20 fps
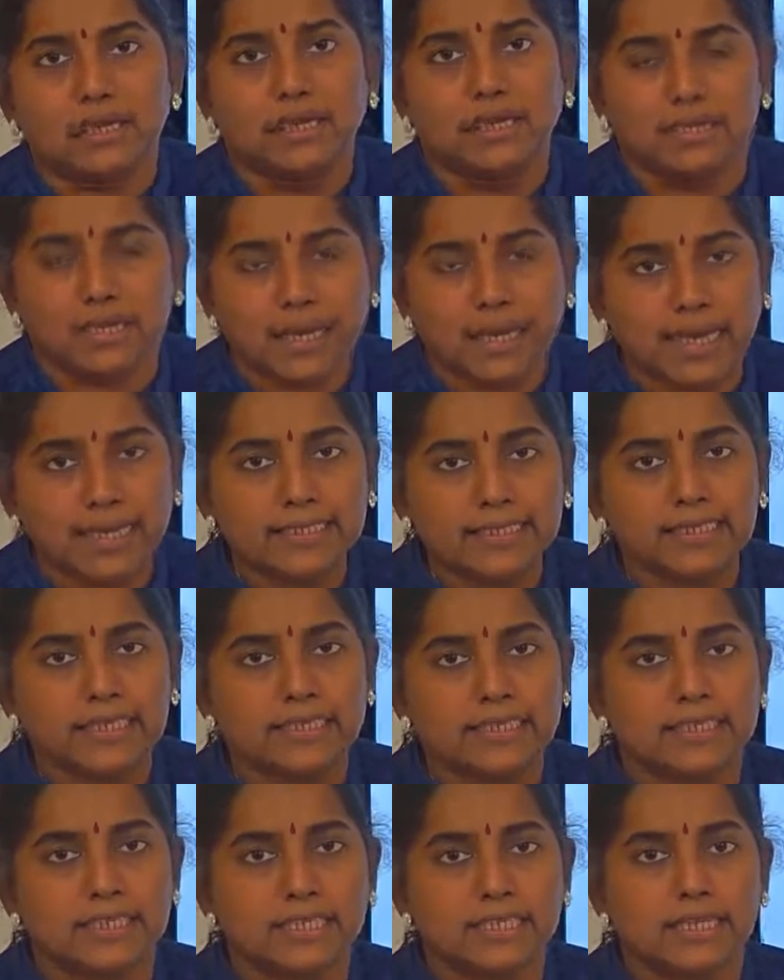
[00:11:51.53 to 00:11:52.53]
In the next
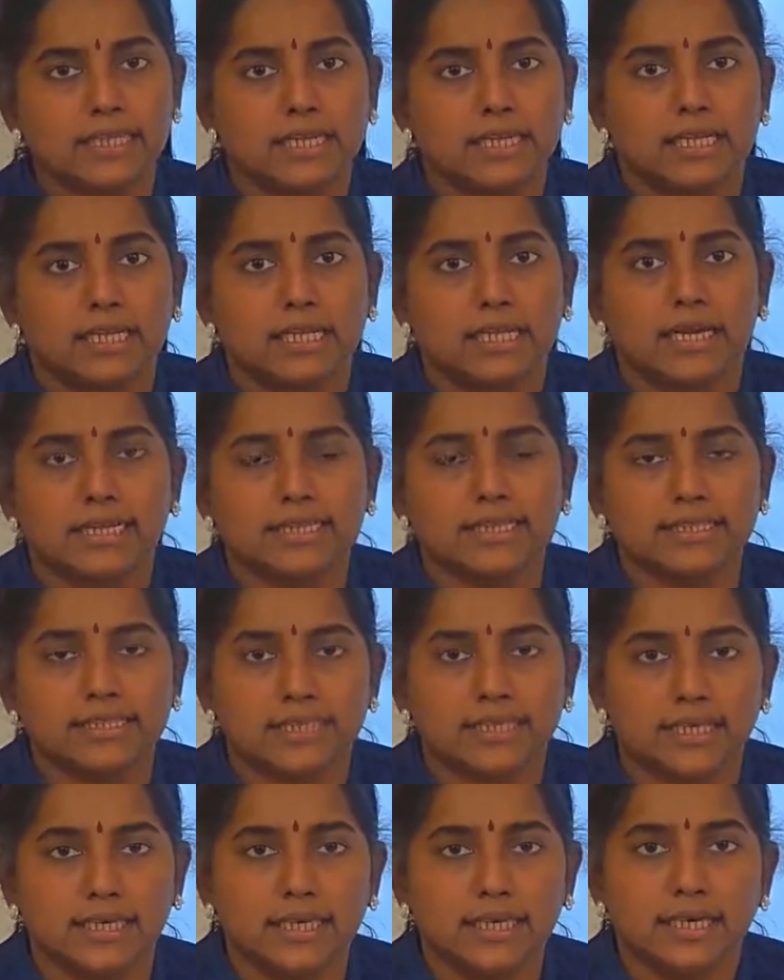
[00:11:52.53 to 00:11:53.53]
session, let us
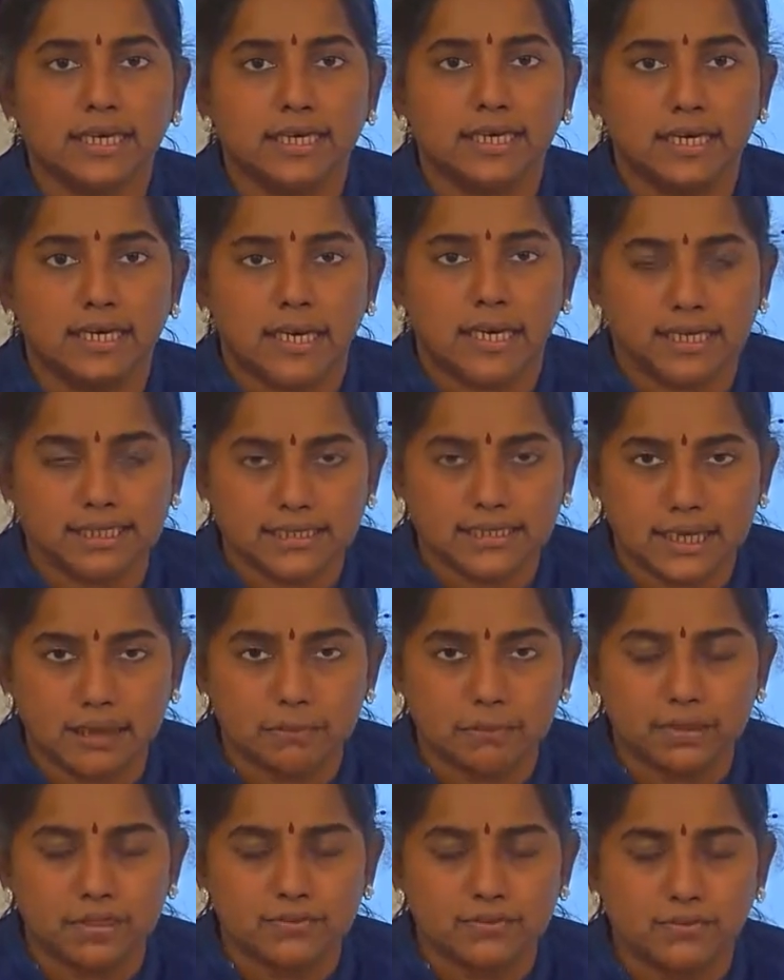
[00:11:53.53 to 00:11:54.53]
see
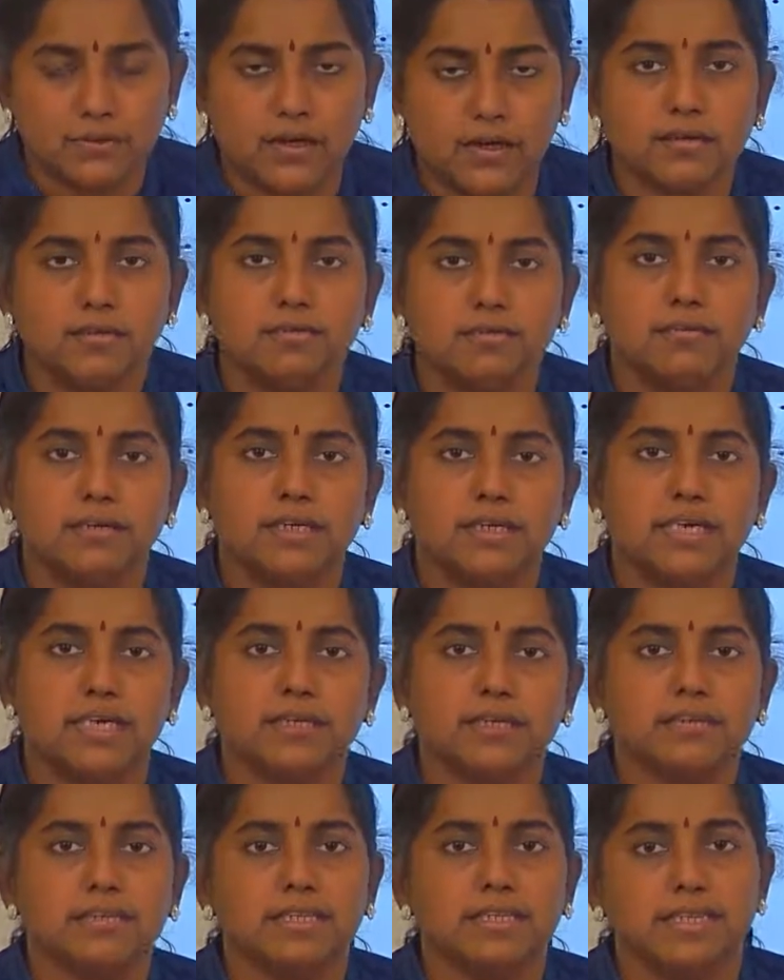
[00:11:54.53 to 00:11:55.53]
examples for
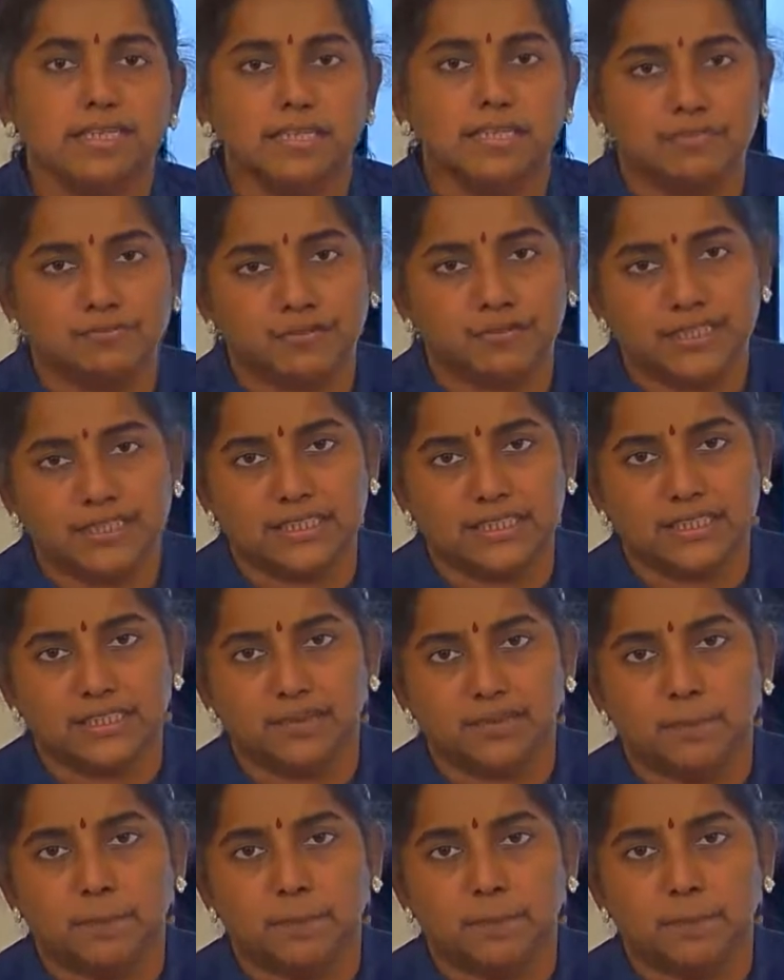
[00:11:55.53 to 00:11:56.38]
working with interface.